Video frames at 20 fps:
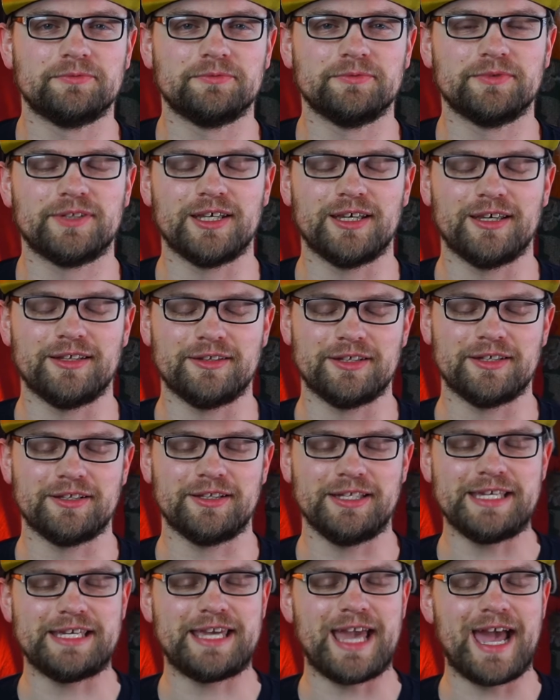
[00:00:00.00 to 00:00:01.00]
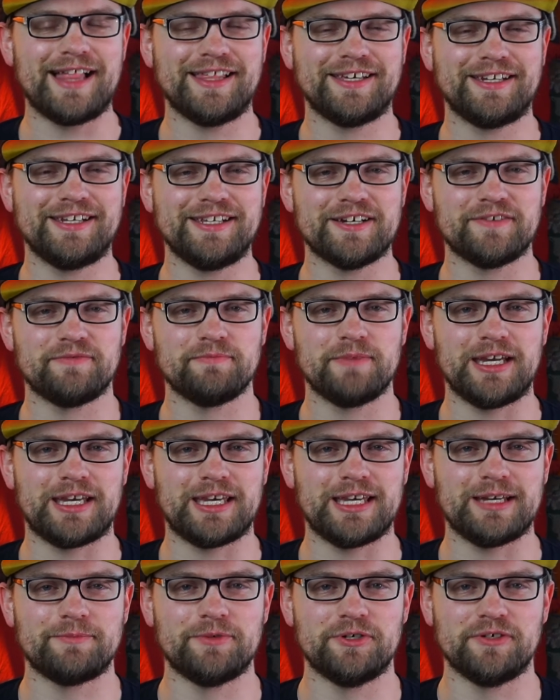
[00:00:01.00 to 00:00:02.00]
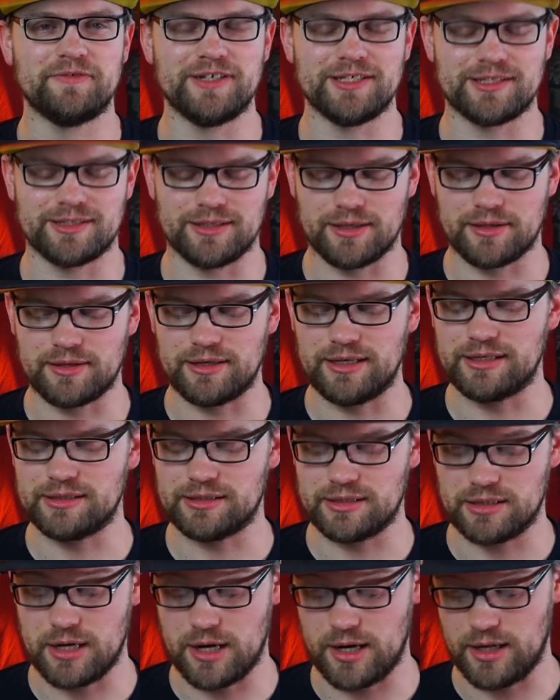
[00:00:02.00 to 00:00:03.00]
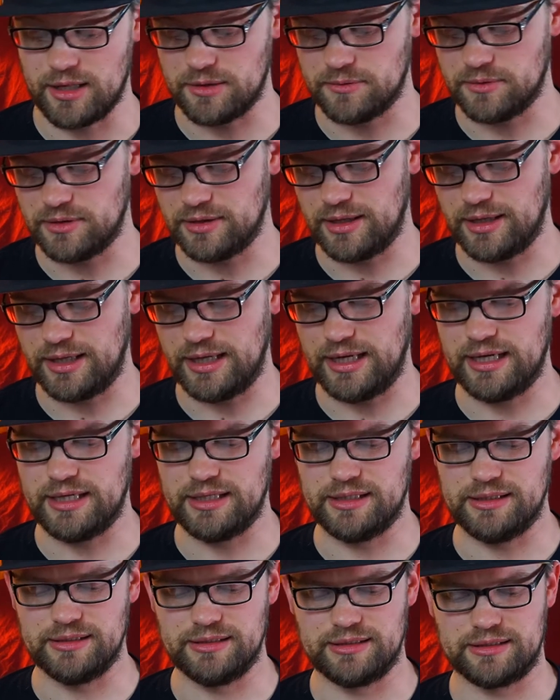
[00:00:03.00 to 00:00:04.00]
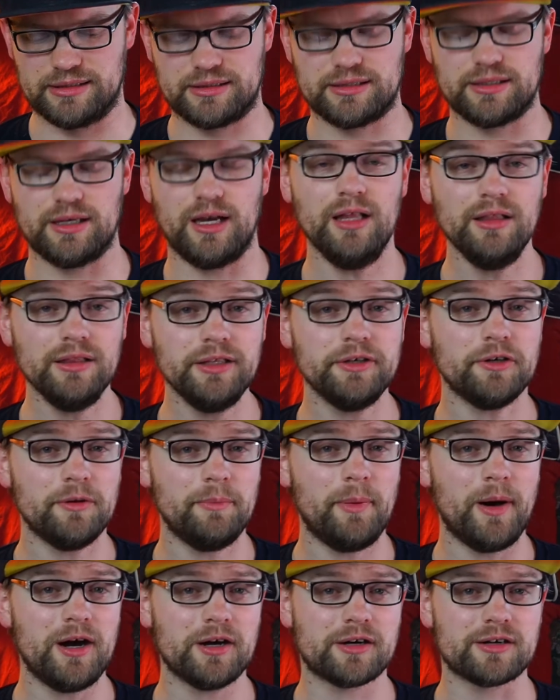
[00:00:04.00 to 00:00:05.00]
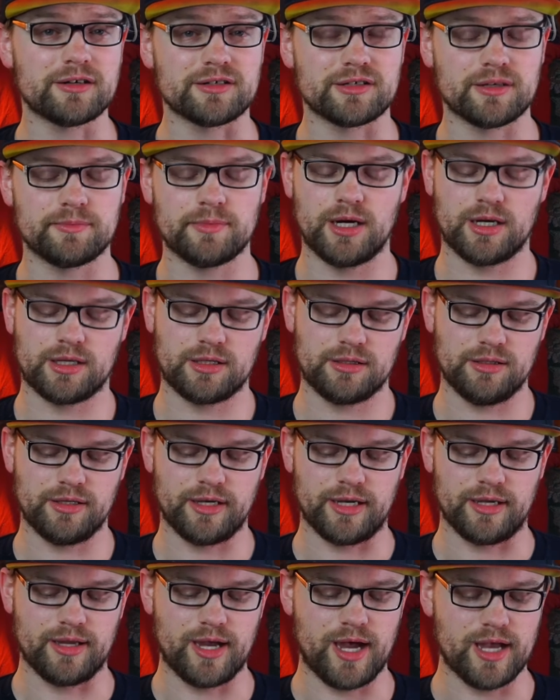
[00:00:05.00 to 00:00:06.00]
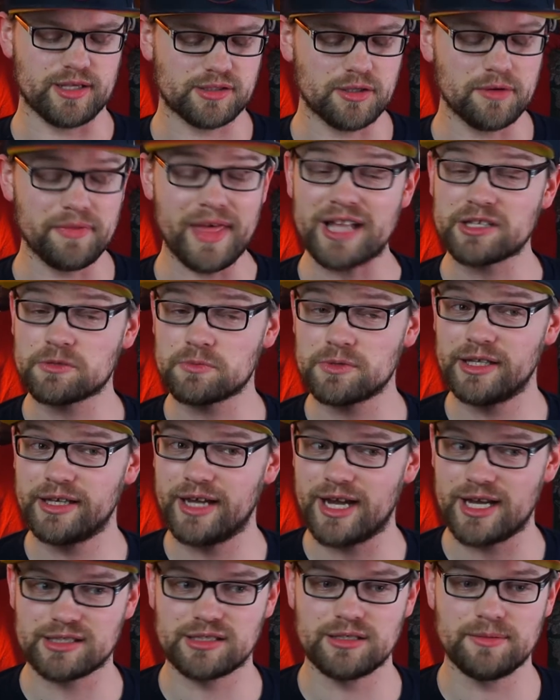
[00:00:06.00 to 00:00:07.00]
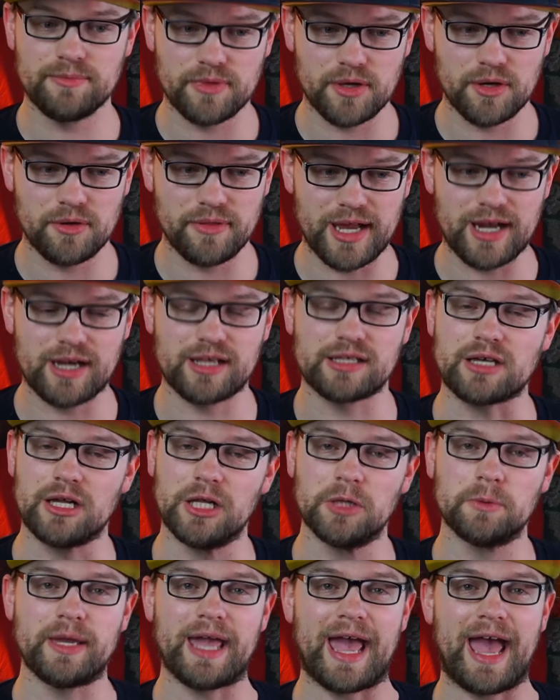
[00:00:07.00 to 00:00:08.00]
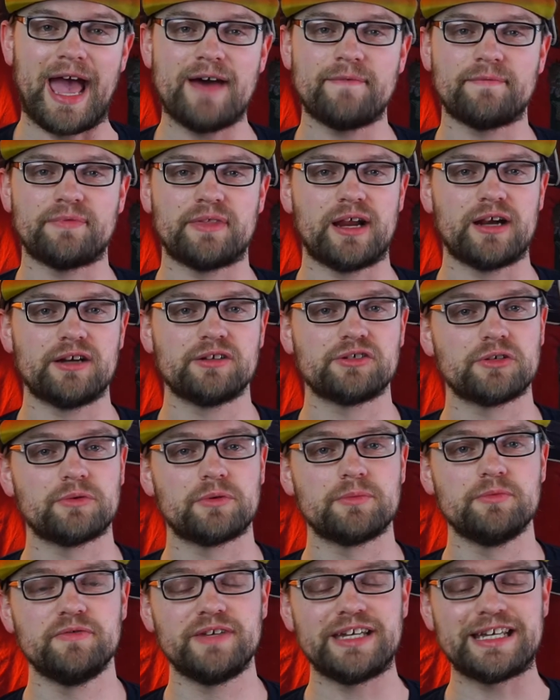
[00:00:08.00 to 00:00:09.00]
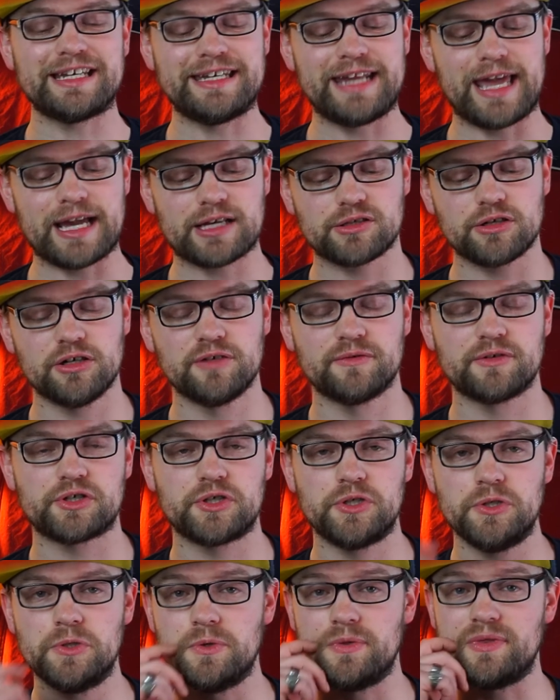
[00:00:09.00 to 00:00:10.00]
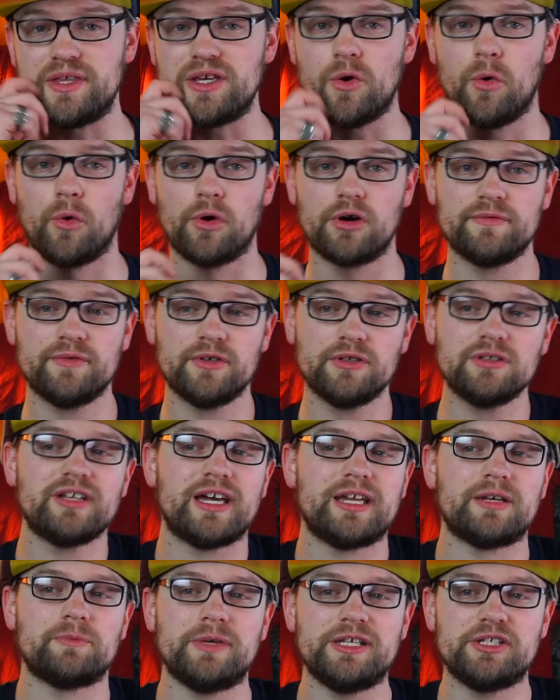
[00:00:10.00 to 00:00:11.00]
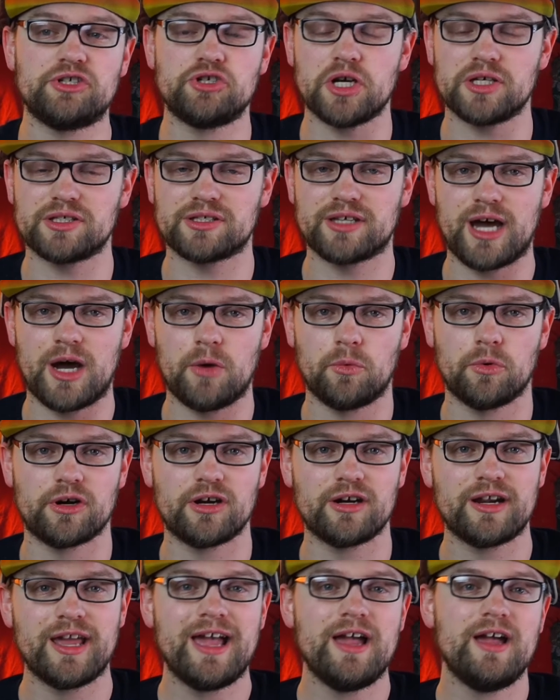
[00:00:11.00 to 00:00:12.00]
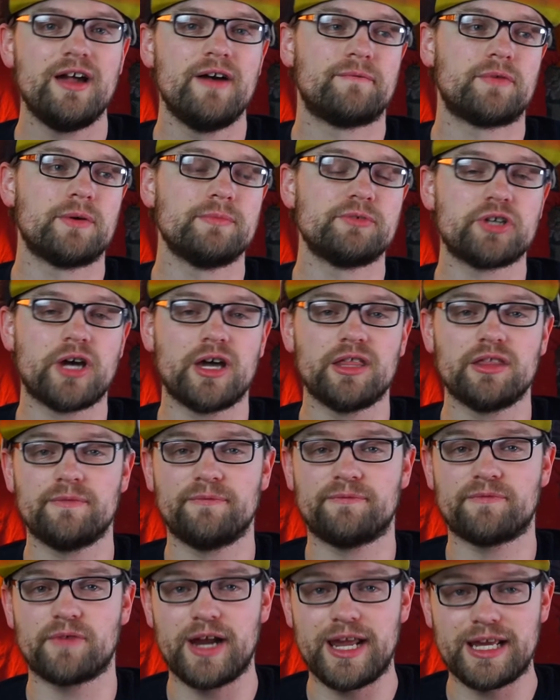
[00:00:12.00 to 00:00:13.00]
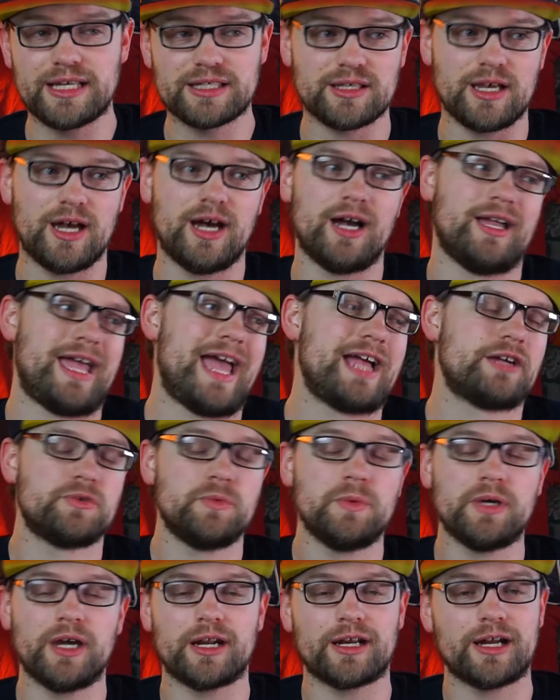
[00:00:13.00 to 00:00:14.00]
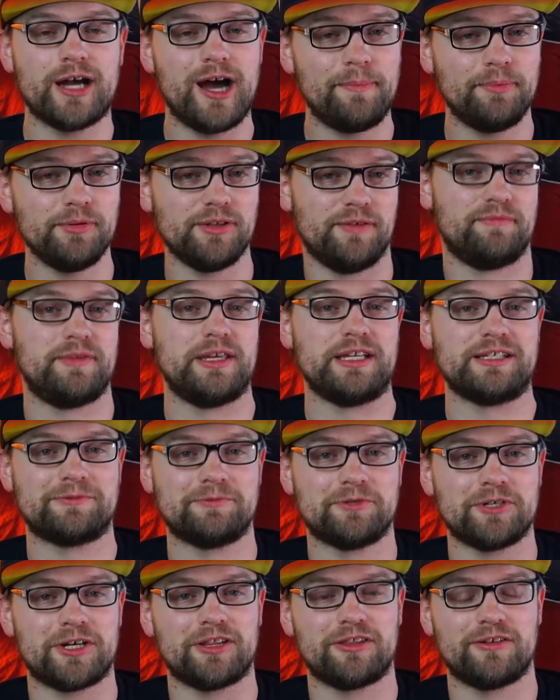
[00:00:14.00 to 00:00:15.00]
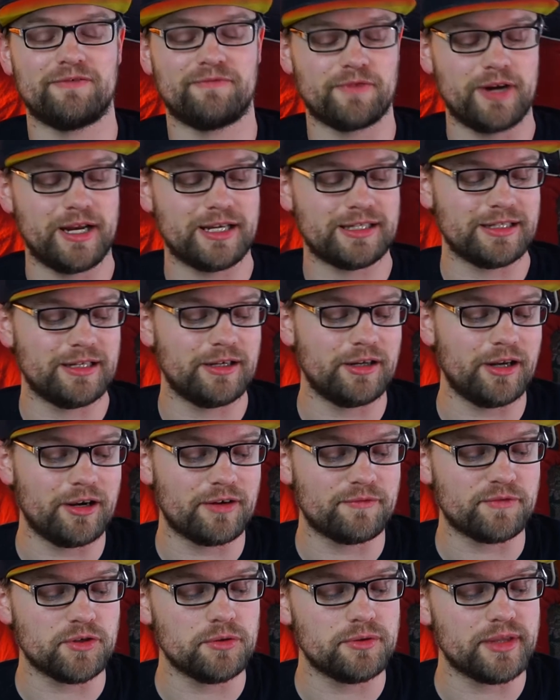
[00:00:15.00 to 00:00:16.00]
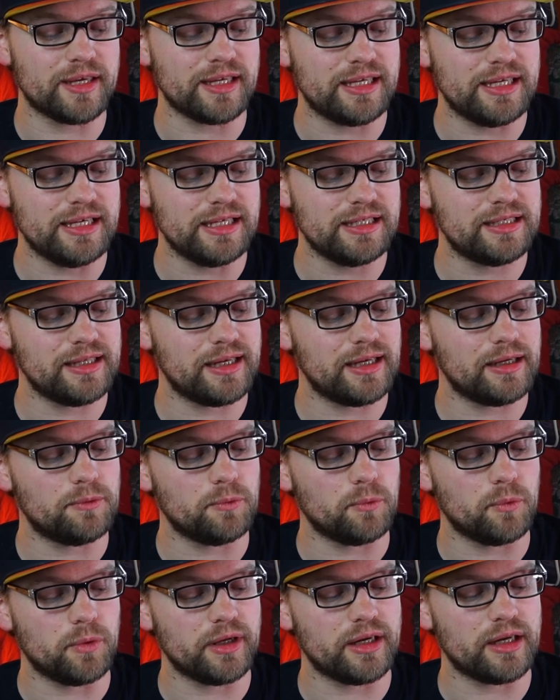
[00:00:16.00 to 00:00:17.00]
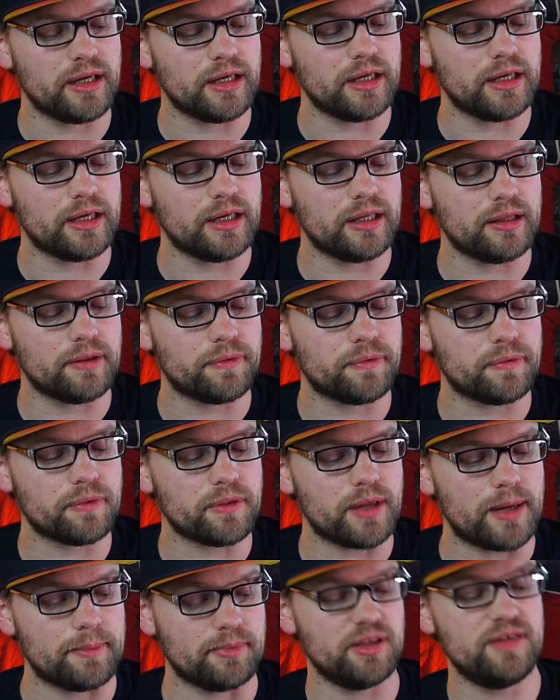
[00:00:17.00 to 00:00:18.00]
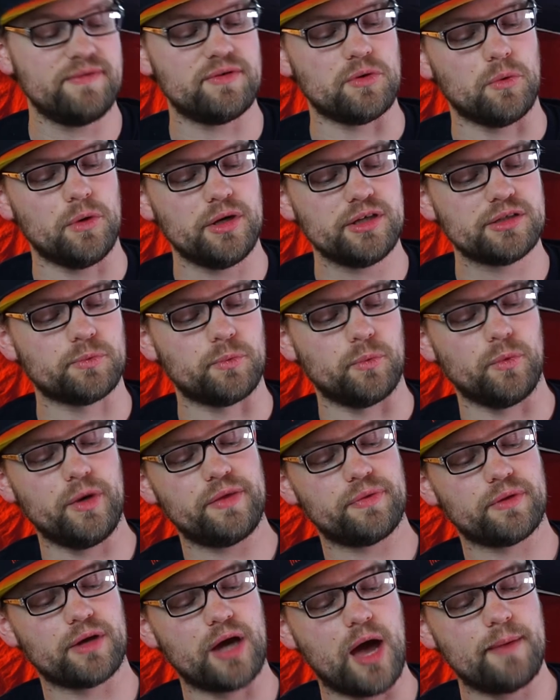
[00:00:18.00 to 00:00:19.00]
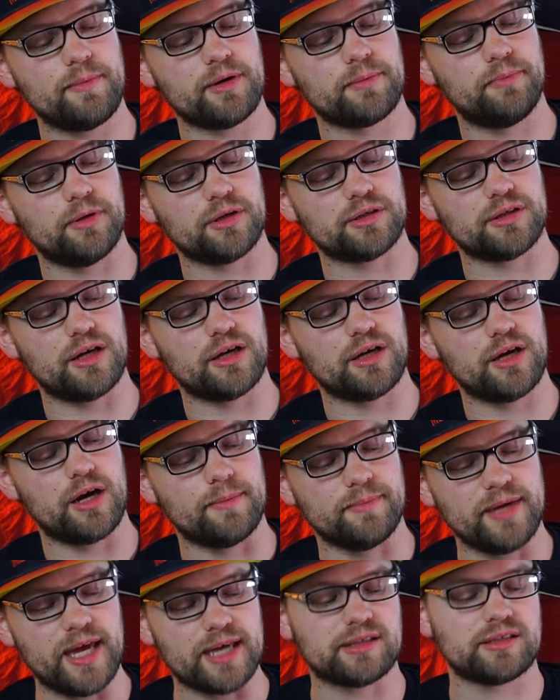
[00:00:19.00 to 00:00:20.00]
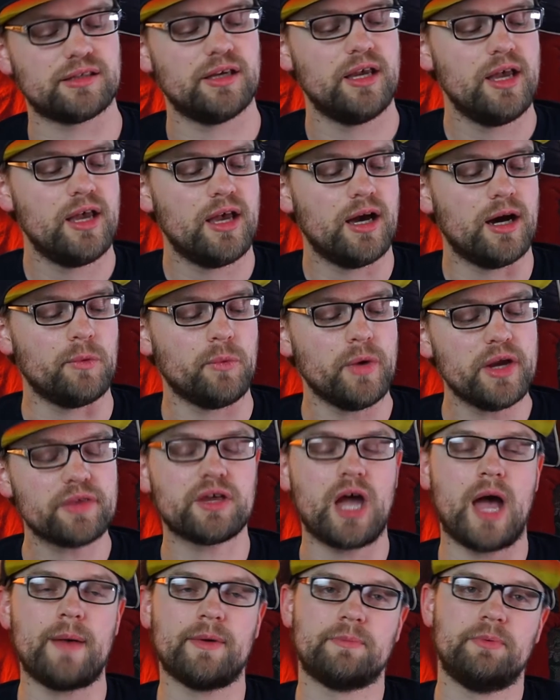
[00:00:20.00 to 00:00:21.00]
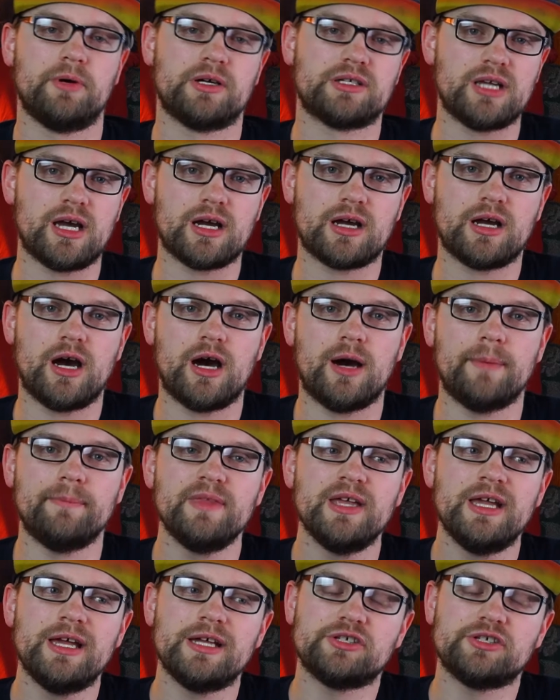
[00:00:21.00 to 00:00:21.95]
the the legality of making movies and things in Hollywood is a little bonkers. I'm not gonna lie. Uh, so that's really awesome, though. That is all we have there. So we're moving next over to the Orville, and we just got word from Jonathan Frakes. Uh, actually, we got a couple of things from Jonathan Frakes in an interview that he did with, I believe it was with ComicBook.com. Yes, uh, with ComicBook.com.